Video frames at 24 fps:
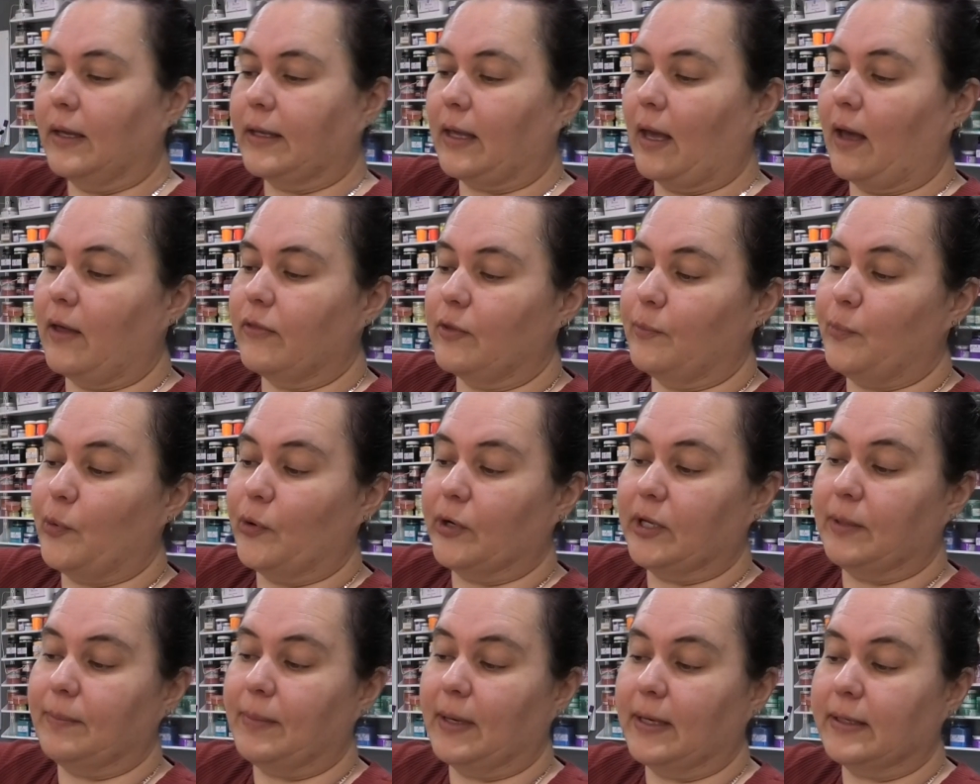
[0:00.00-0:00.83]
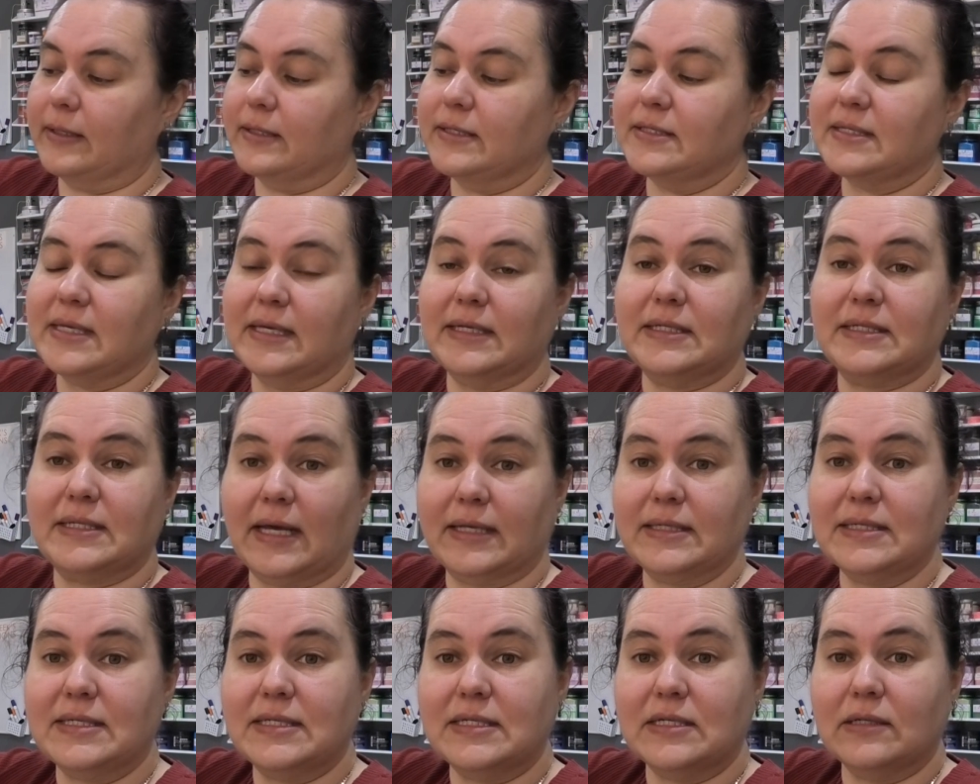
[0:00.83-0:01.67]
other body butters. It
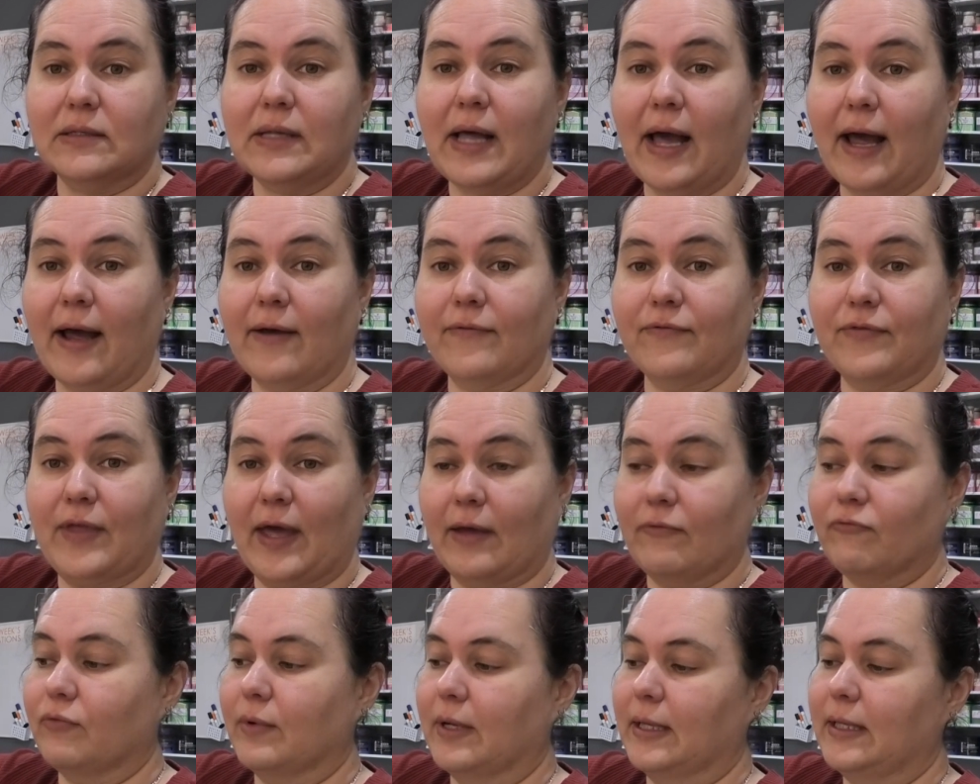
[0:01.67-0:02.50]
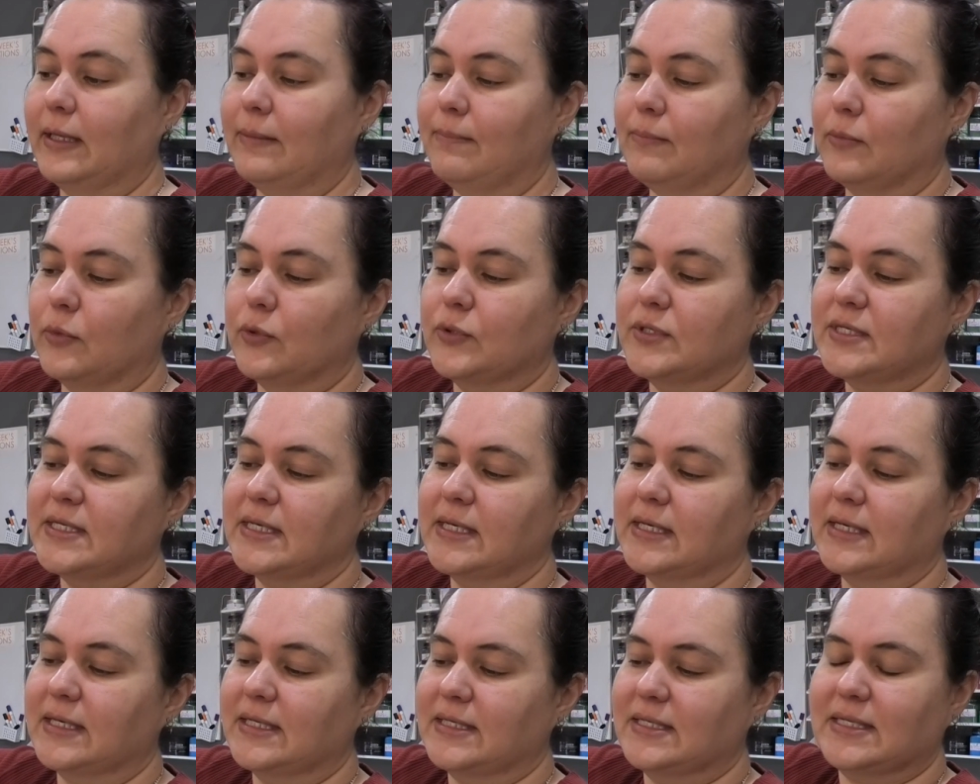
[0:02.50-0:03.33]
does still have that really moussey
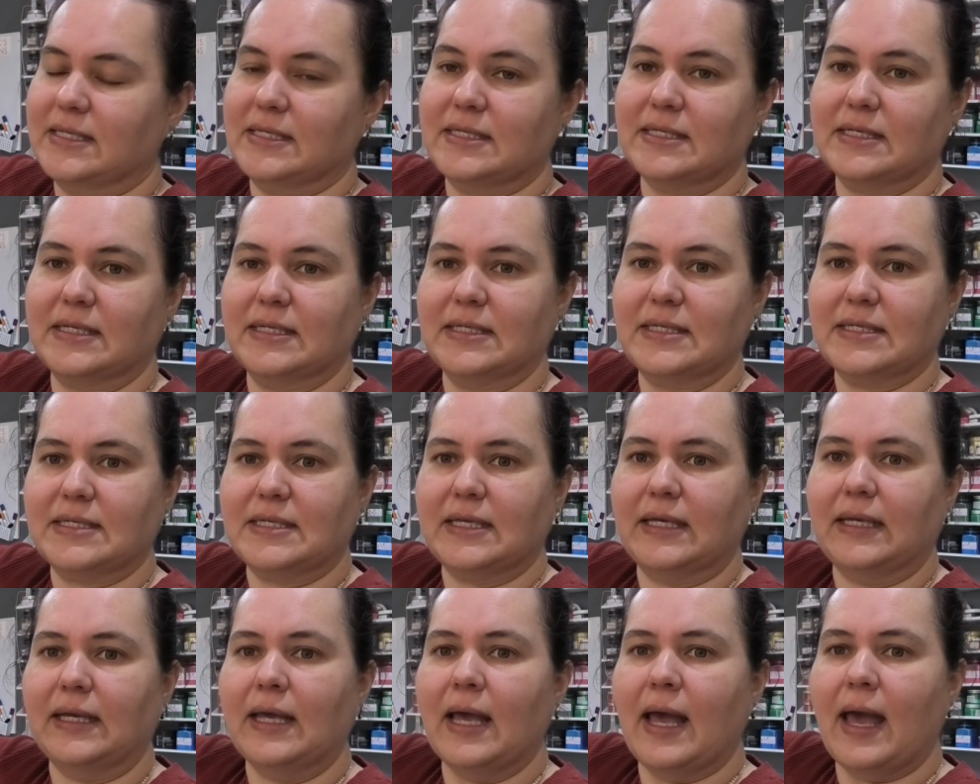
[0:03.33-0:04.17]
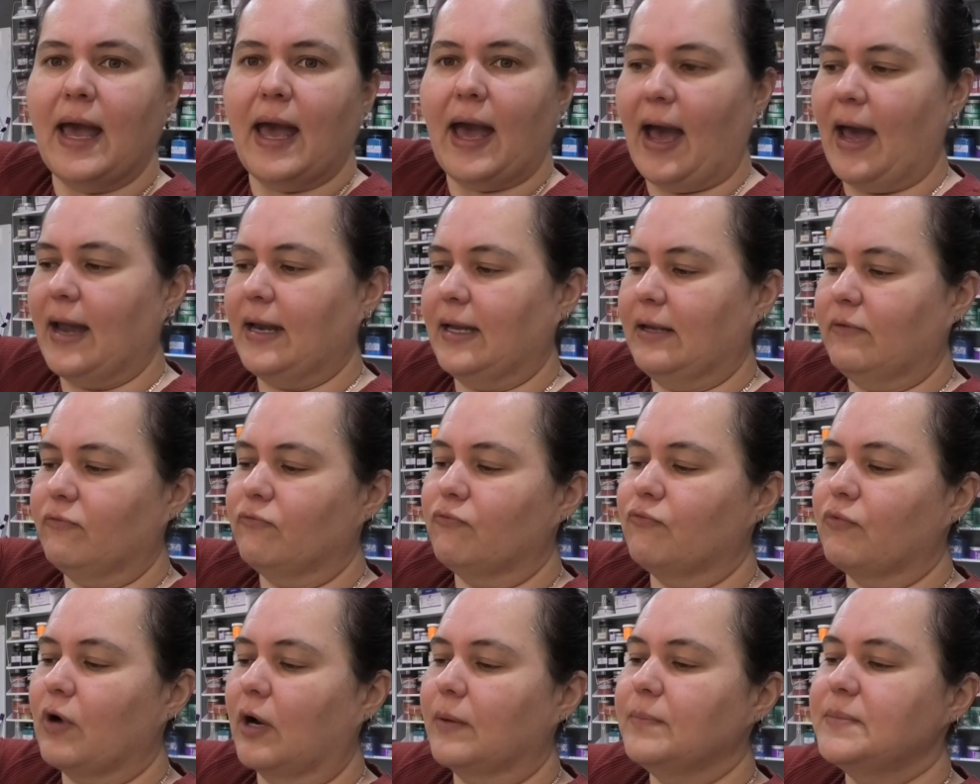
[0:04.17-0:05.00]
consistency, and it
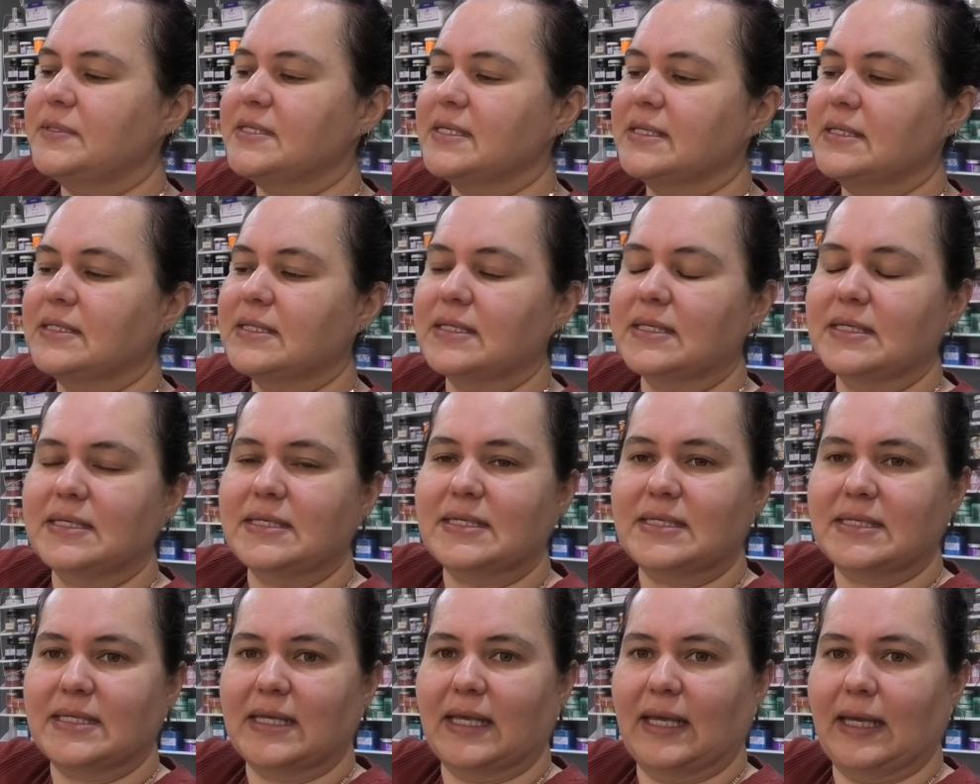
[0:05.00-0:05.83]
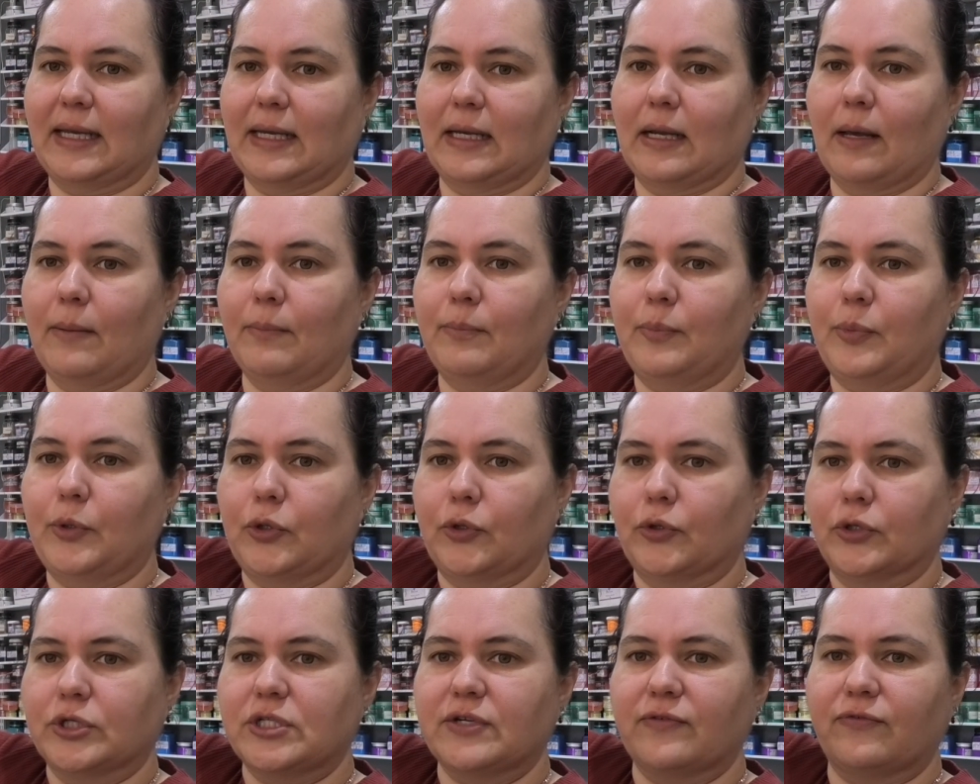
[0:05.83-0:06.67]
rubs into the skin
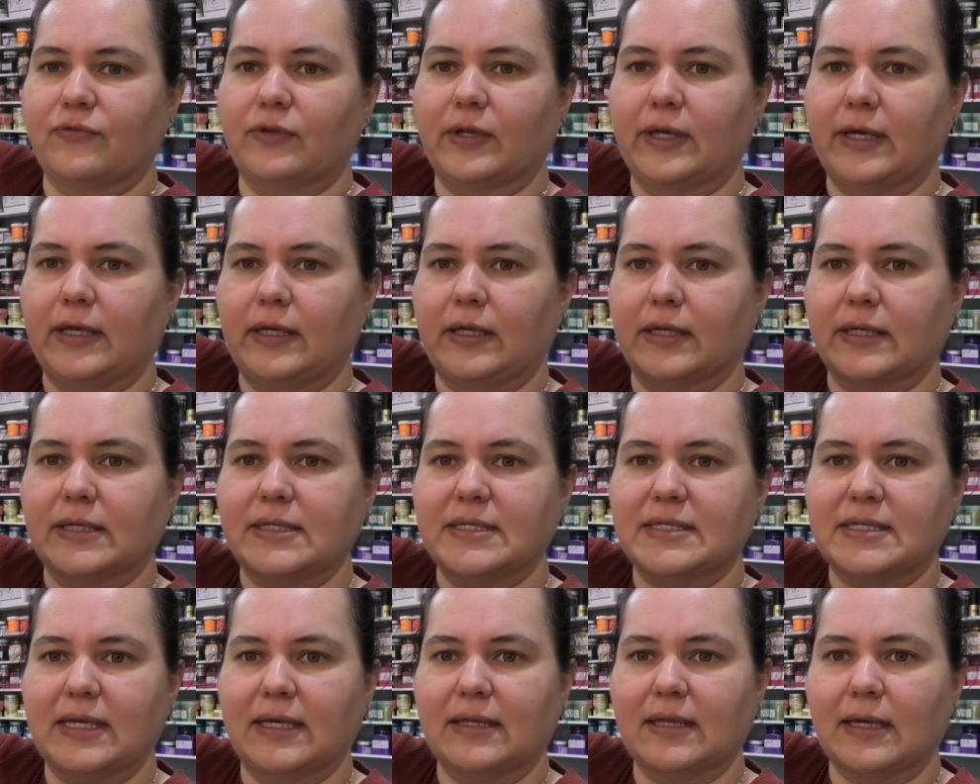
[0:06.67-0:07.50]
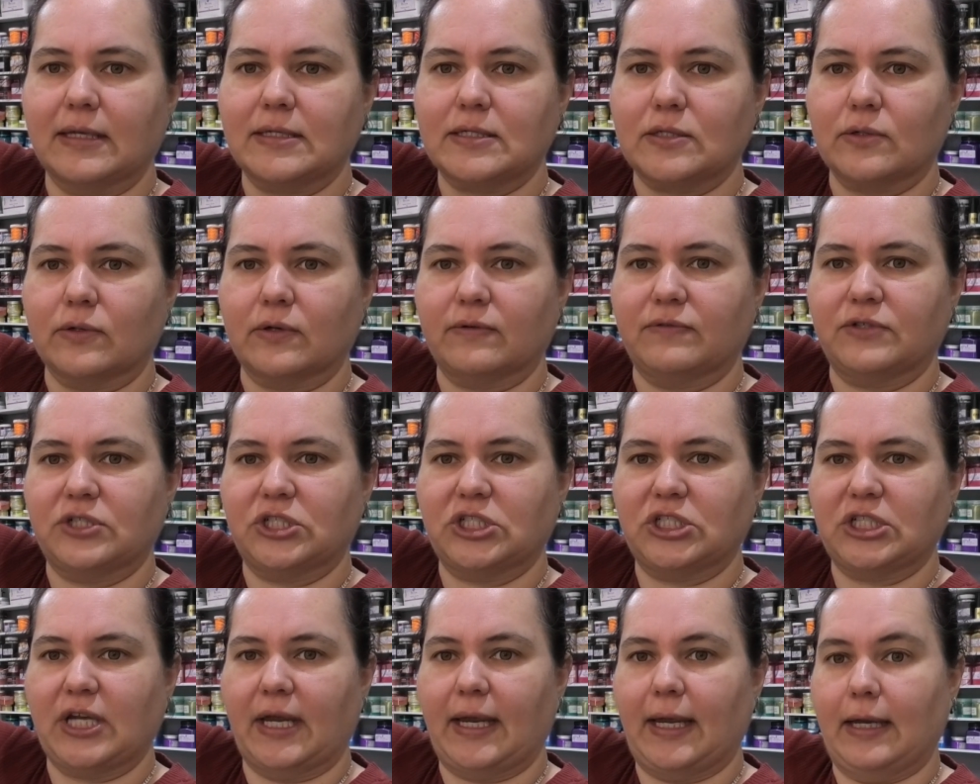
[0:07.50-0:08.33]
beautifully. You can see that sort of
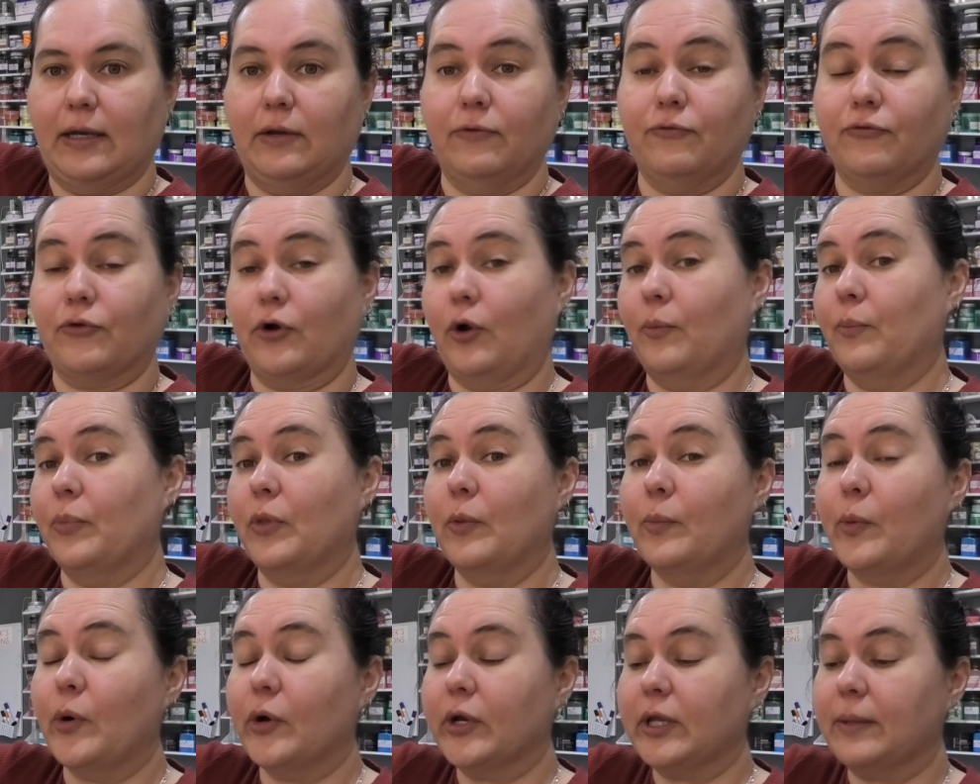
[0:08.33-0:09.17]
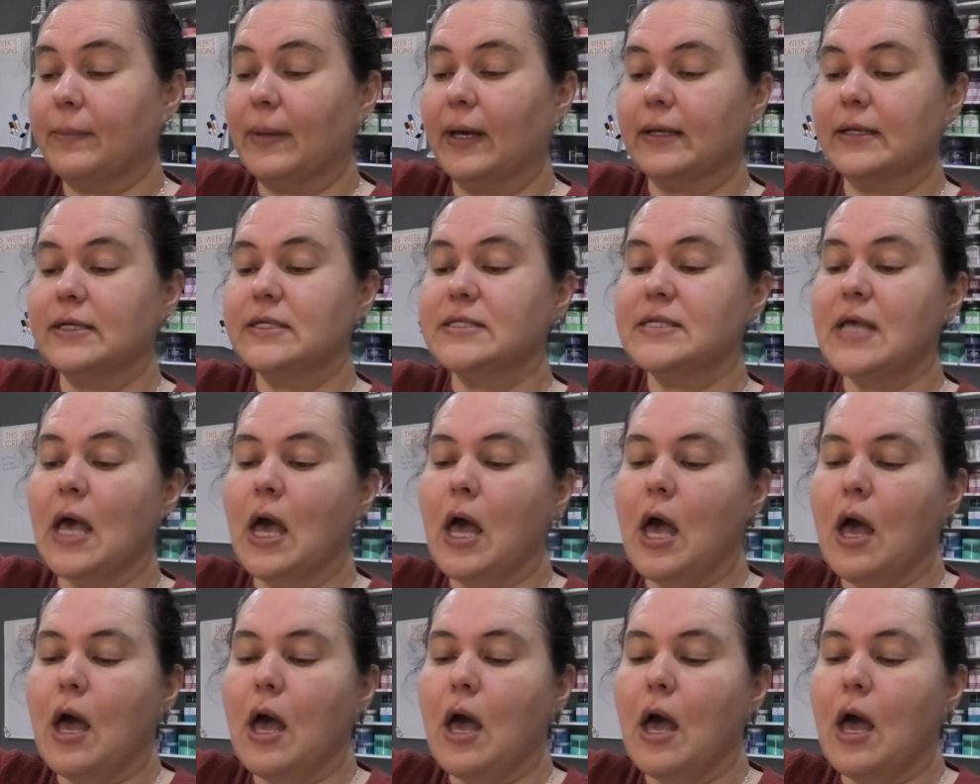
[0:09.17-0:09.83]
sheen from the body butters,